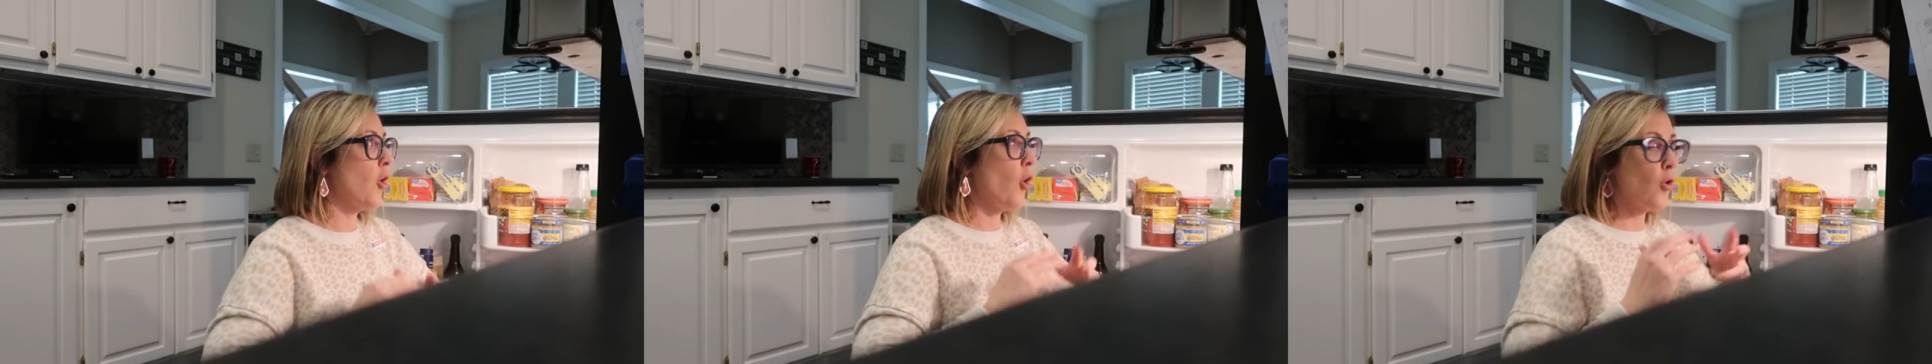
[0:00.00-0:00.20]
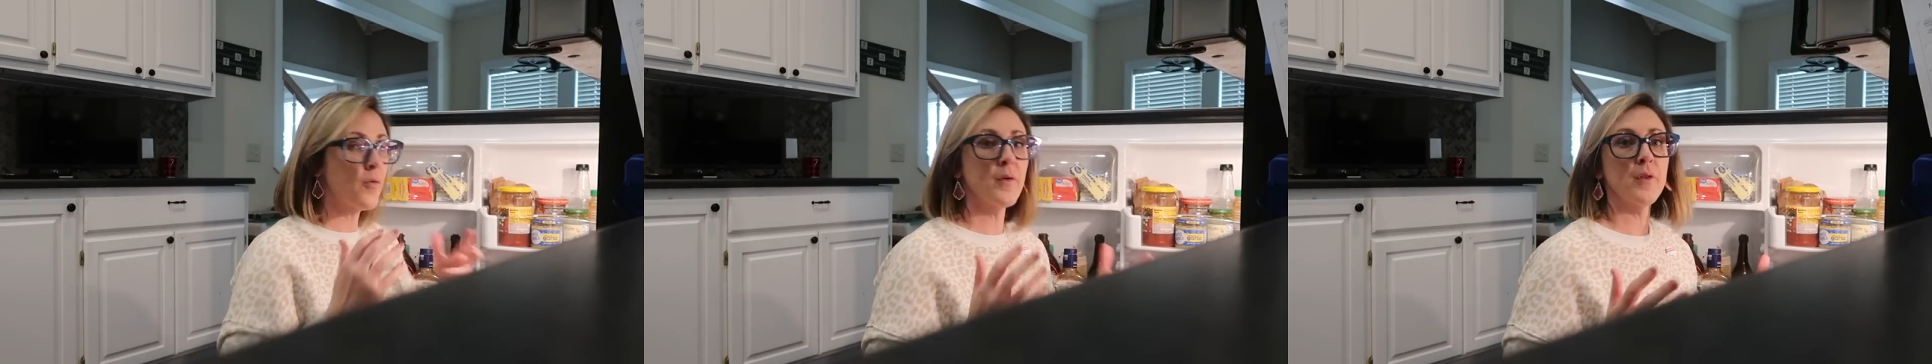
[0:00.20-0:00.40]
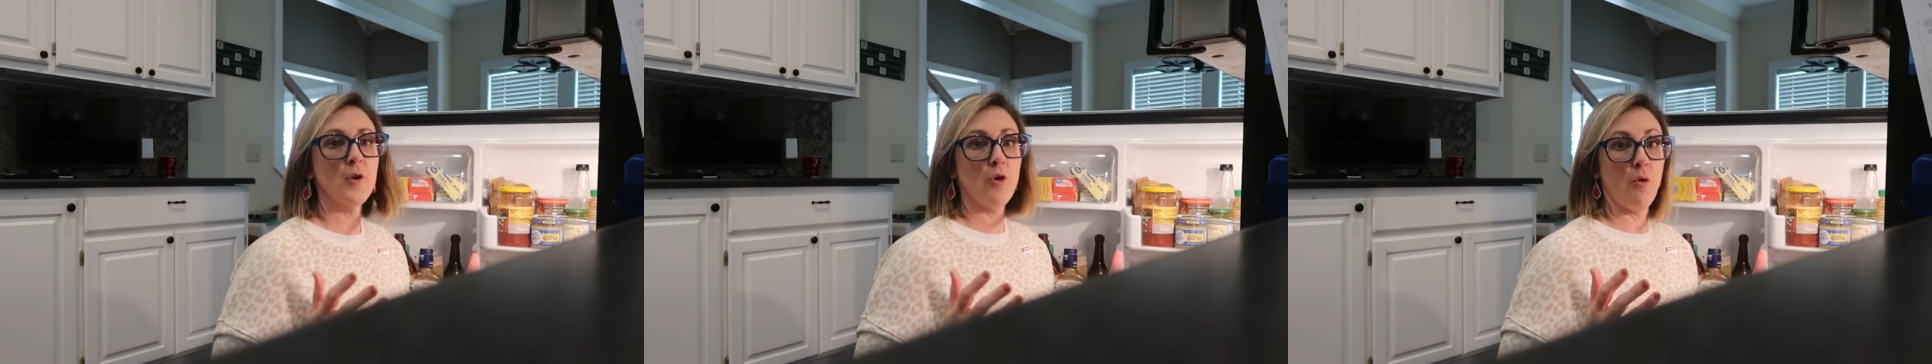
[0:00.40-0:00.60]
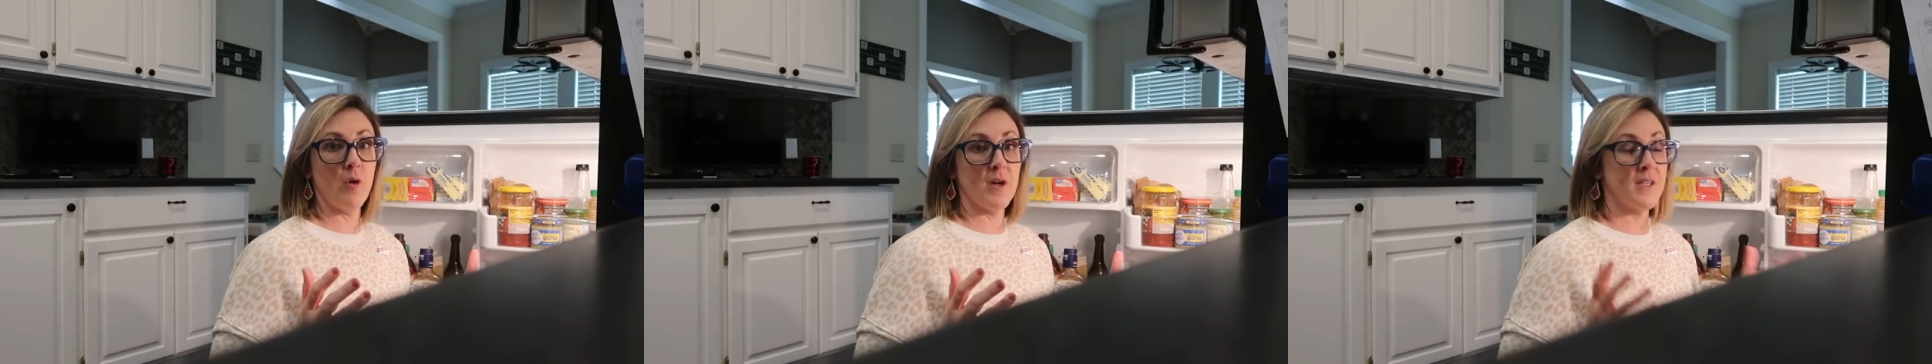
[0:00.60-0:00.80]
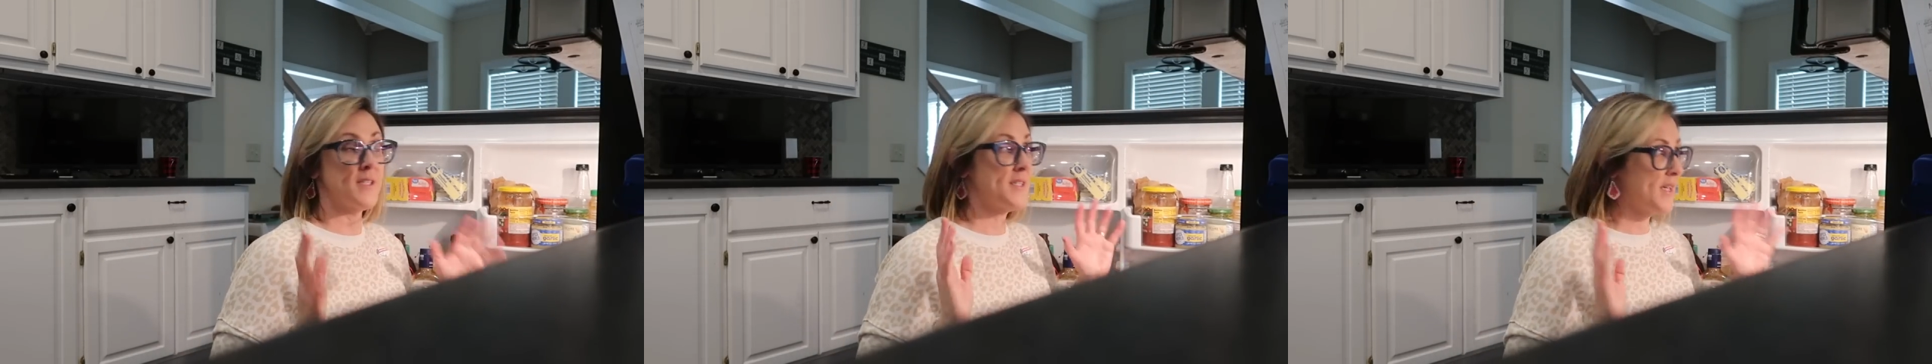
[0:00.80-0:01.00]
over the
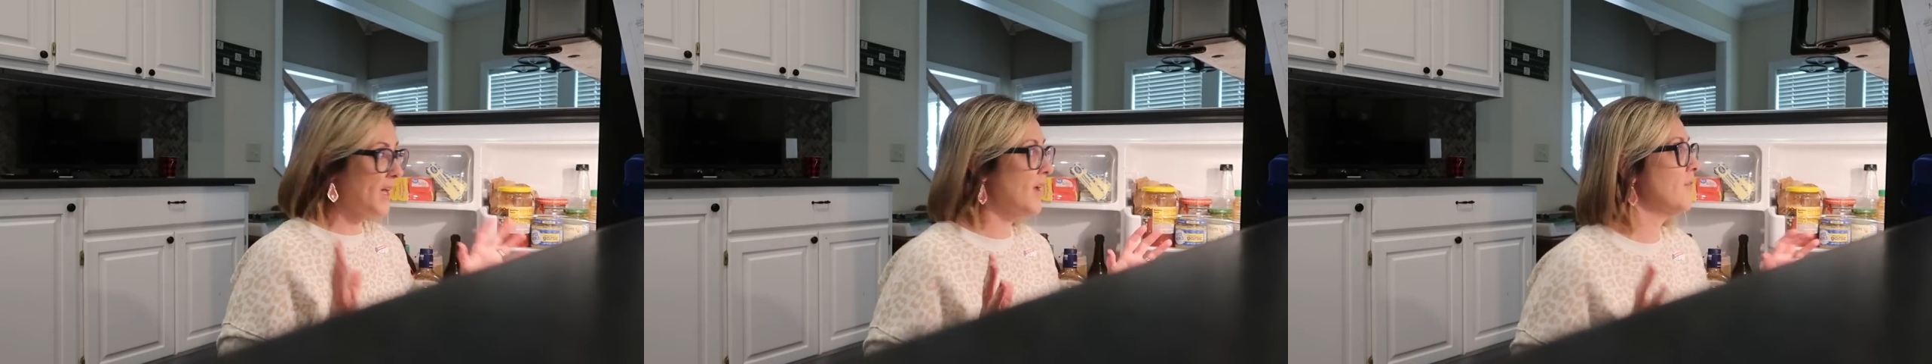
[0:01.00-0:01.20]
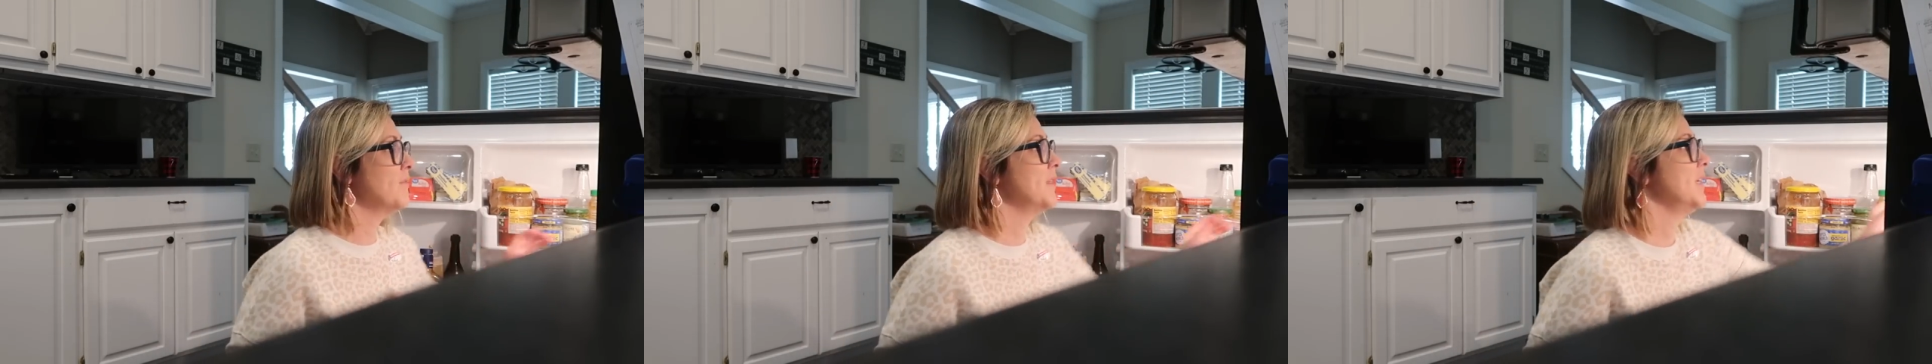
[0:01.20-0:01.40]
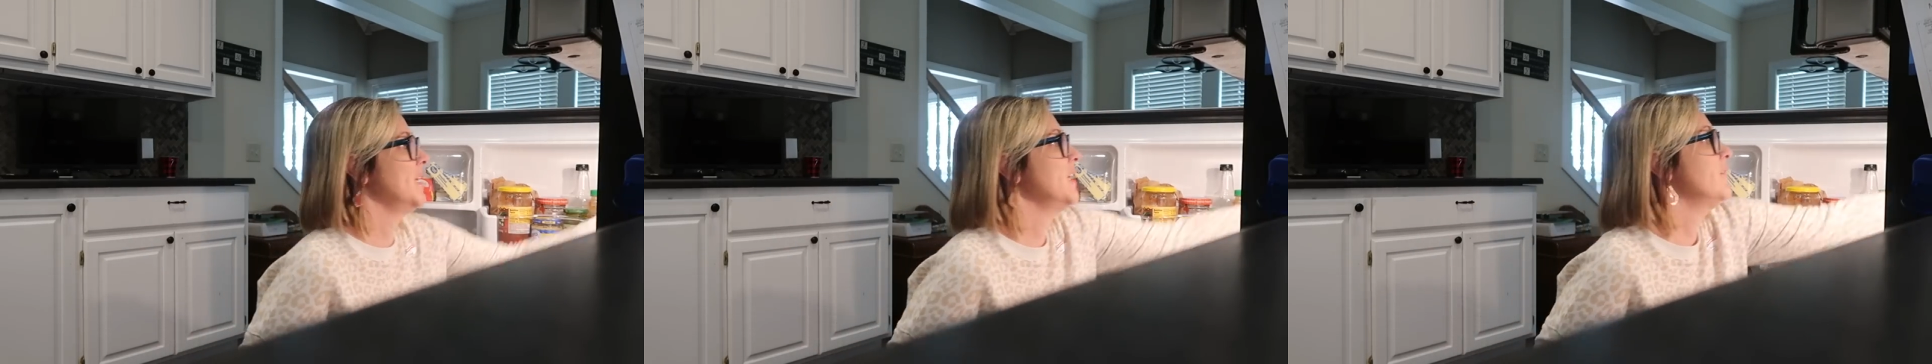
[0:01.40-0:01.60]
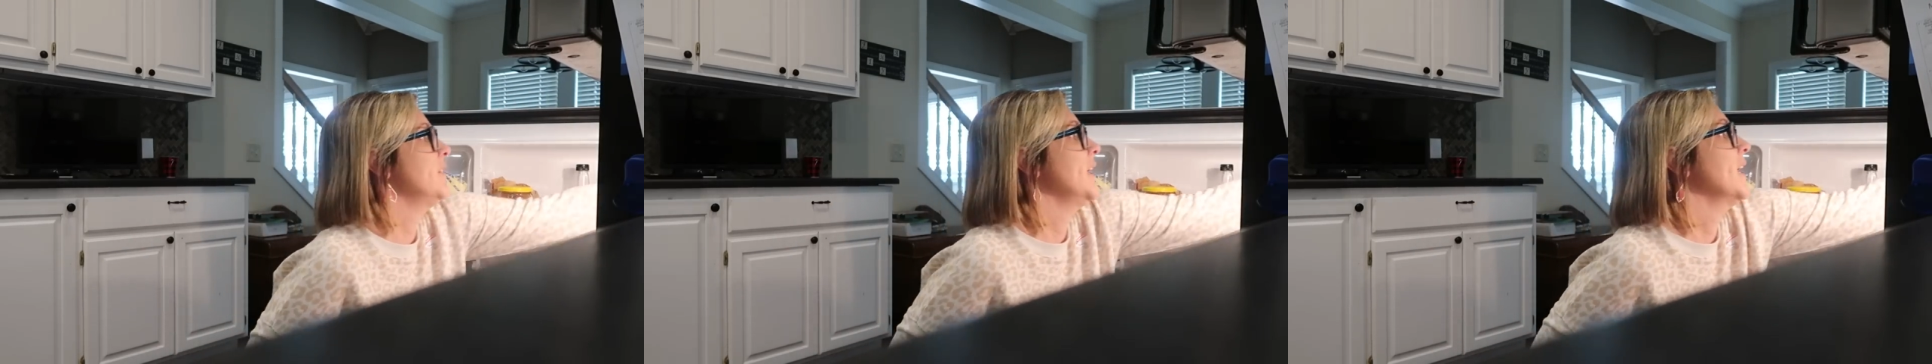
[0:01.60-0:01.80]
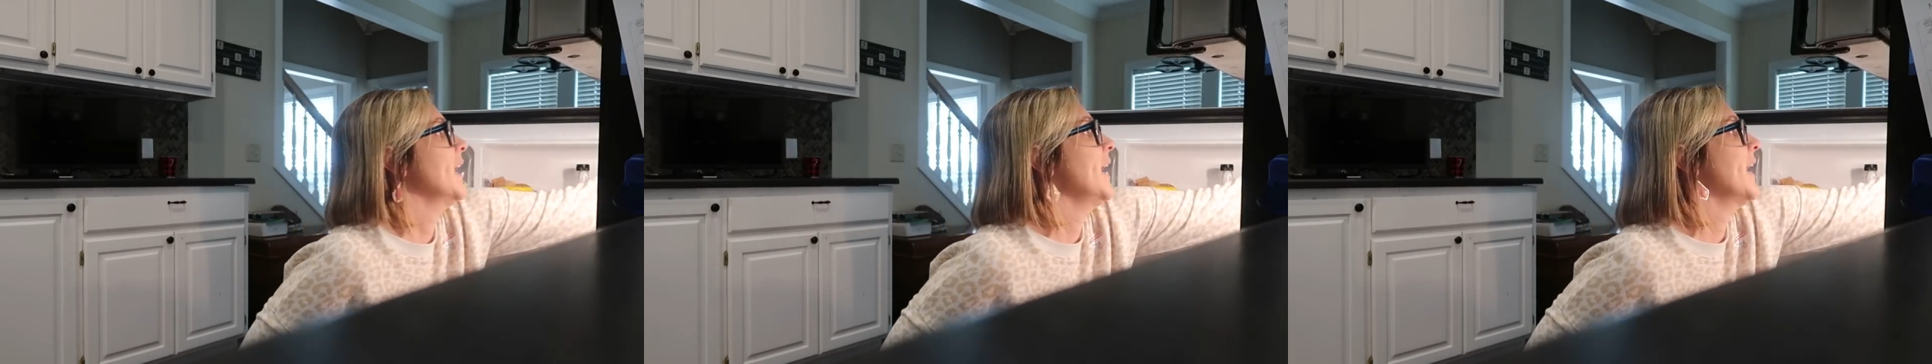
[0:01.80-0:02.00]
course of the
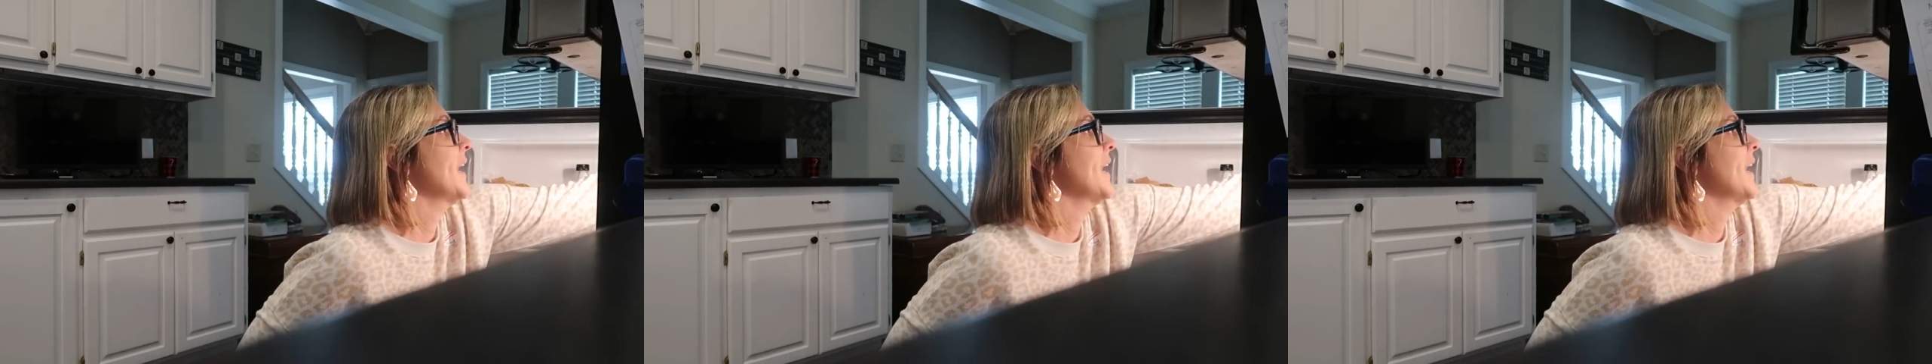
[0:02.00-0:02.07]
evening.